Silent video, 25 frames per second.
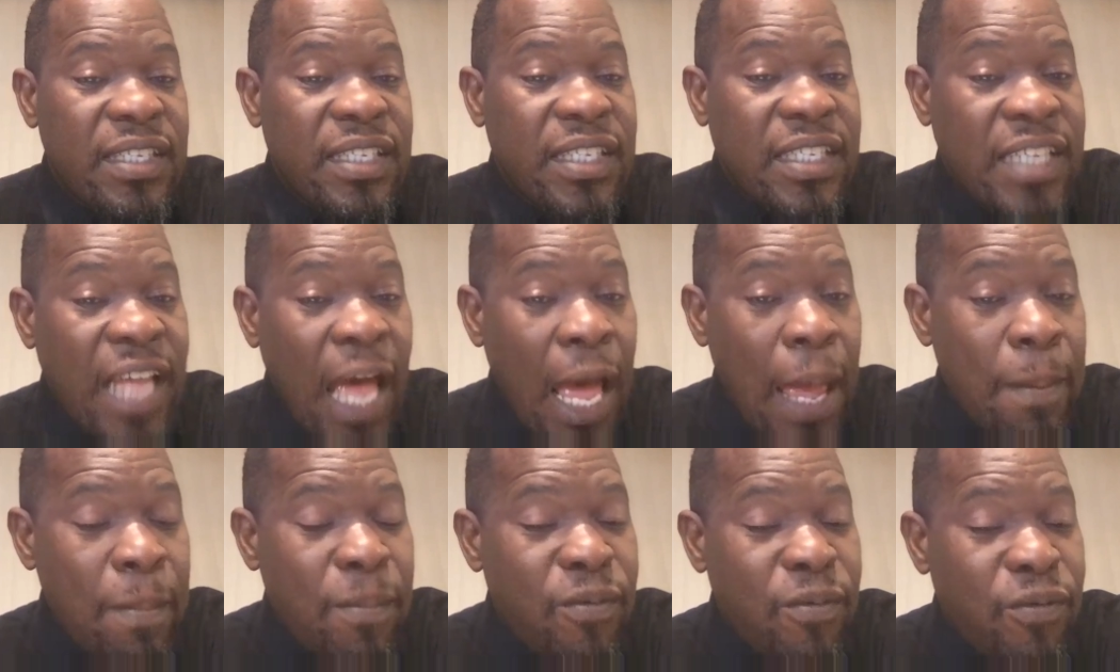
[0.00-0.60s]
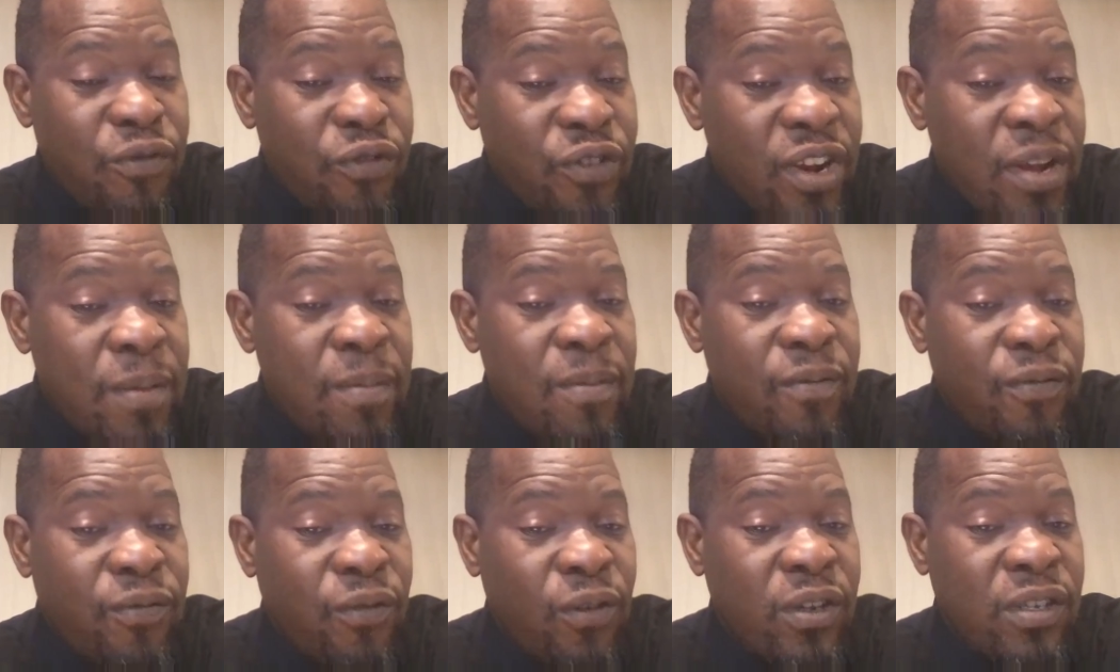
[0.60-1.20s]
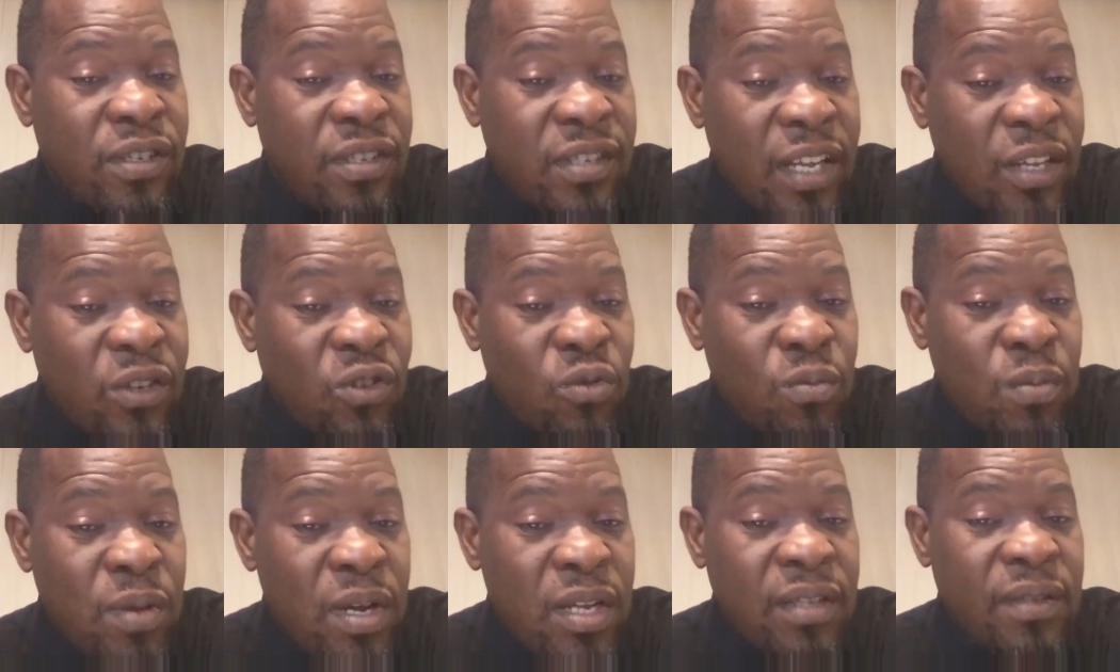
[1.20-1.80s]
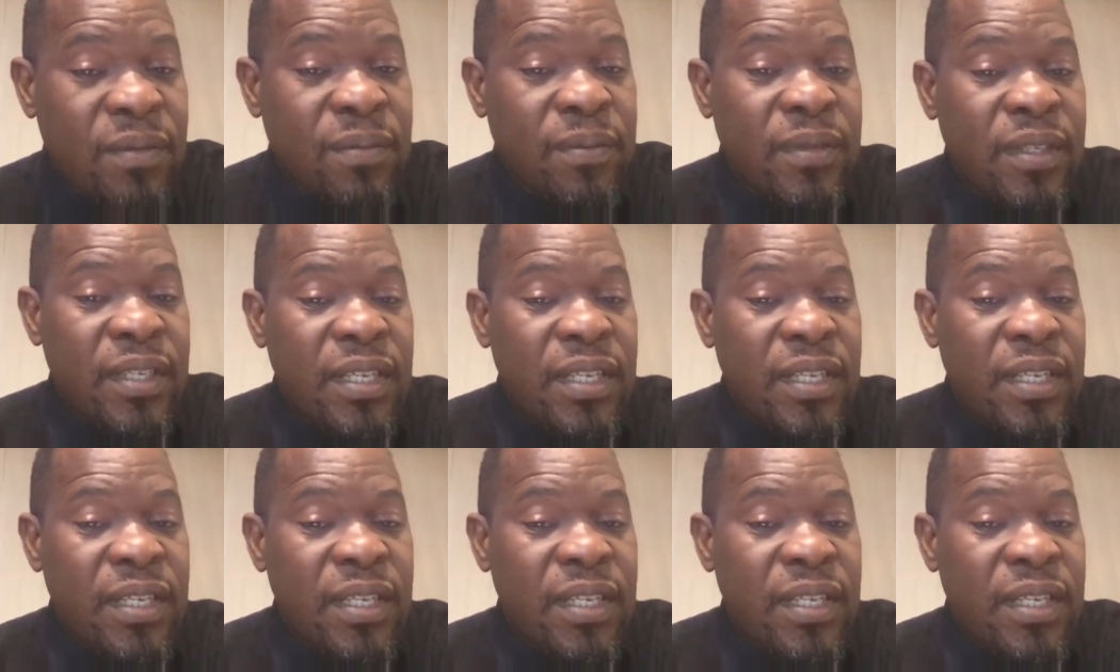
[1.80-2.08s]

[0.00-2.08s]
time frame for settlement,